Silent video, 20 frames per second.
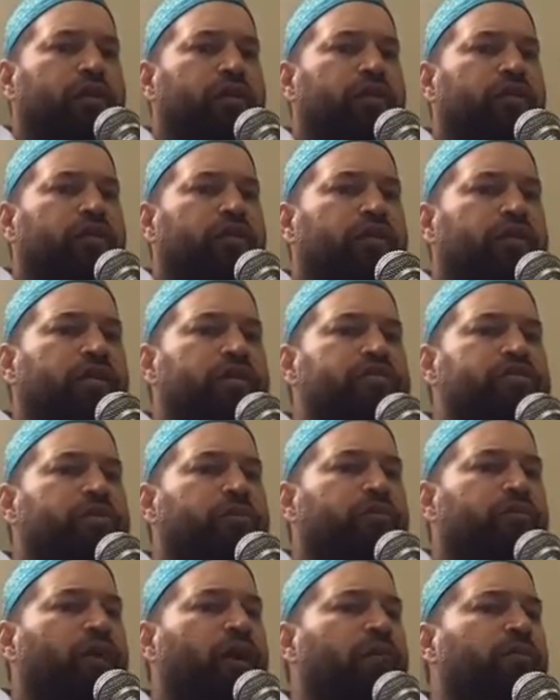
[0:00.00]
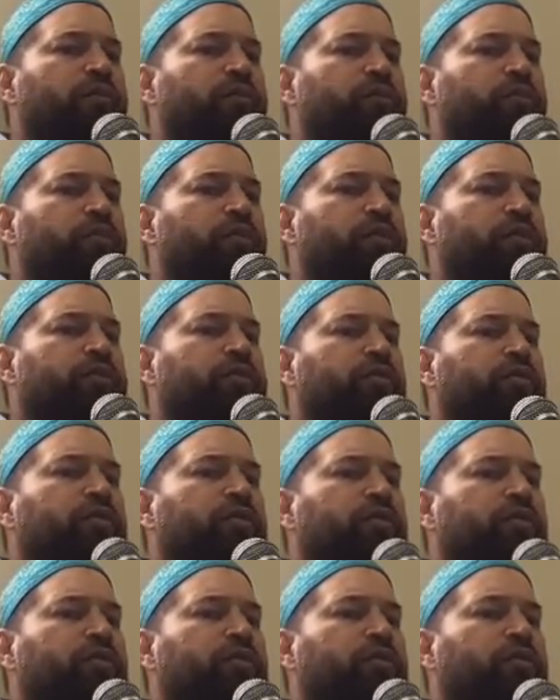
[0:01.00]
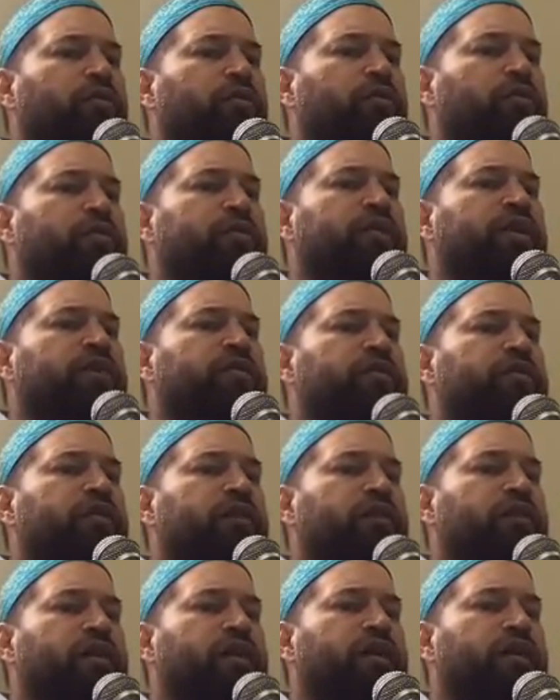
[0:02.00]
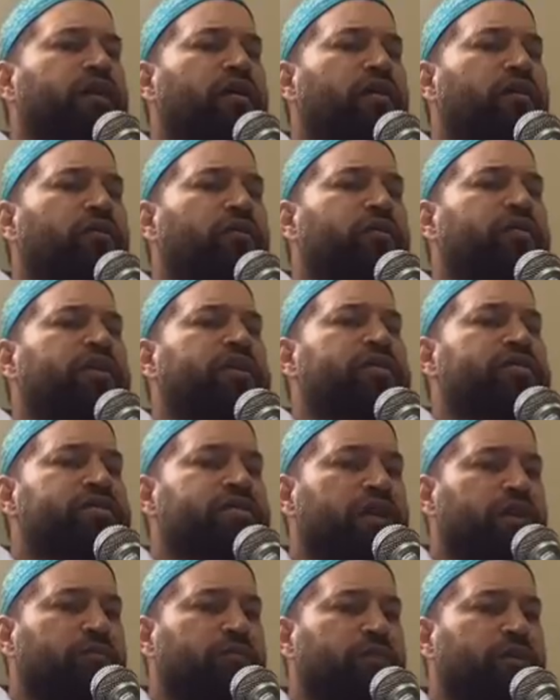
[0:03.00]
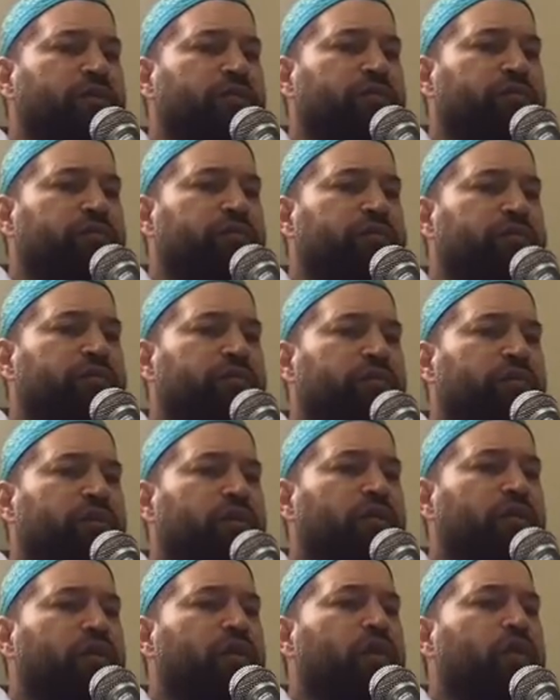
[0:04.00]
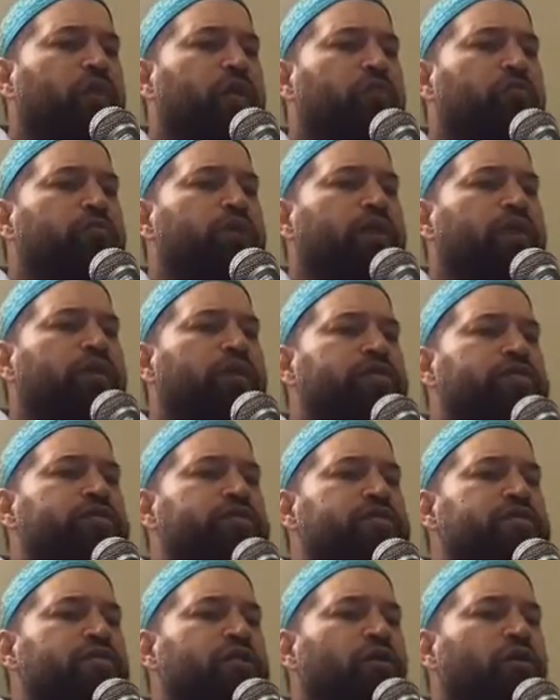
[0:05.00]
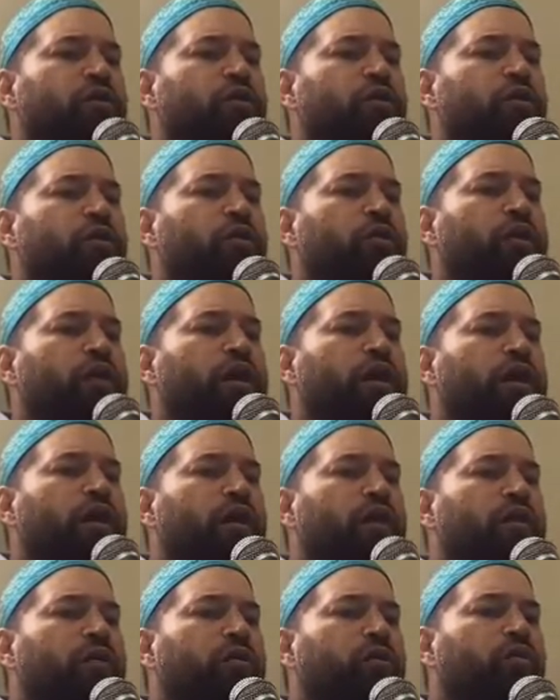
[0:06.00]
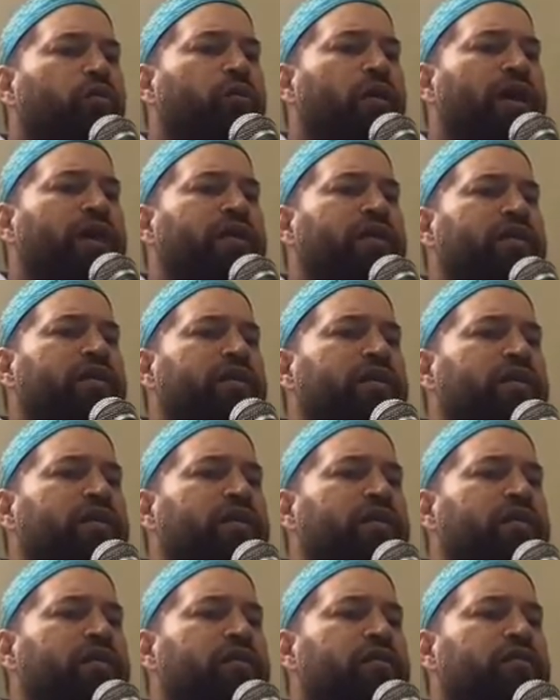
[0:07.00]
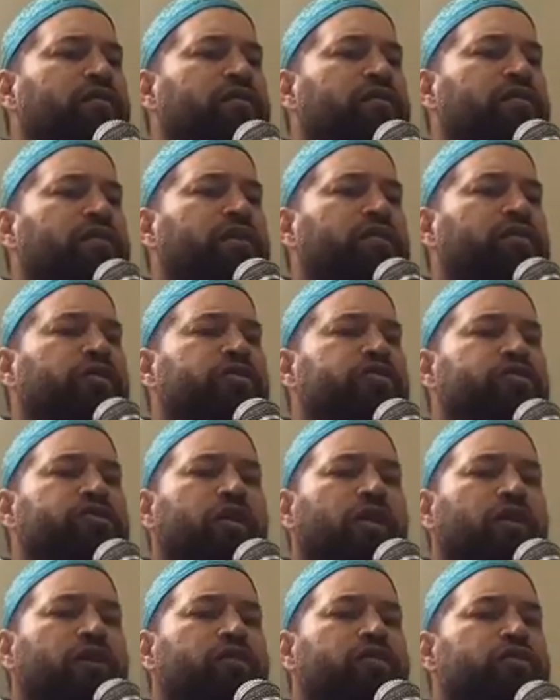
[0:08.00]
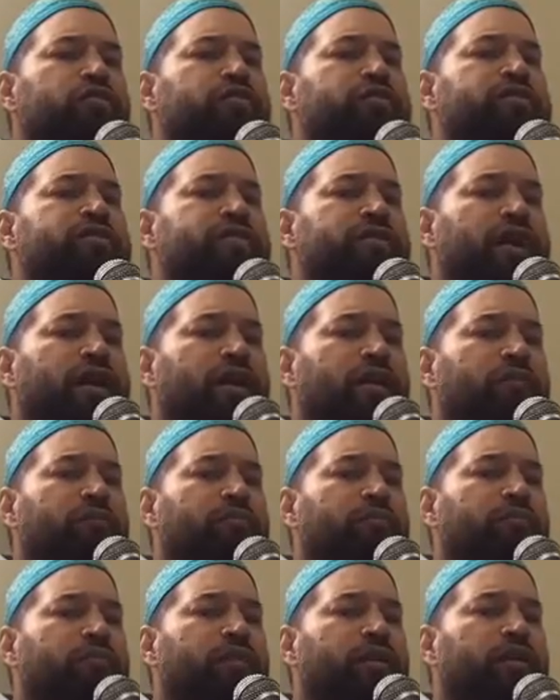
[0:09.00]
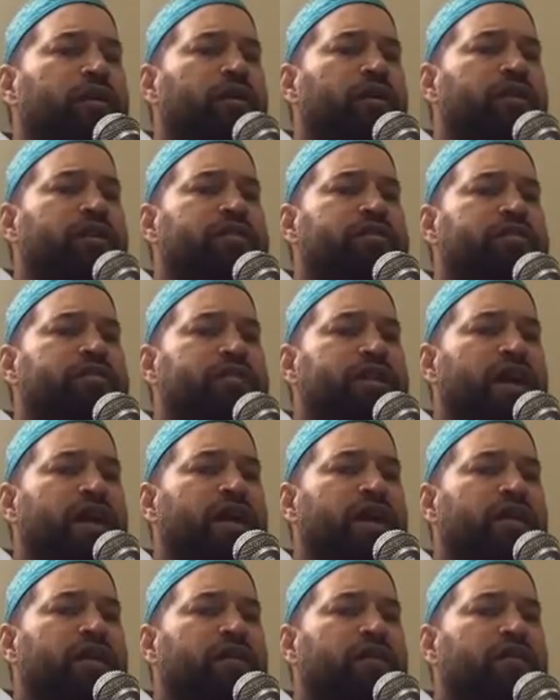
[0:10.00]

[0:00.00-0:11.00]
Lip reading: There's a problem with that statement. Because when did the scholars of Islam say,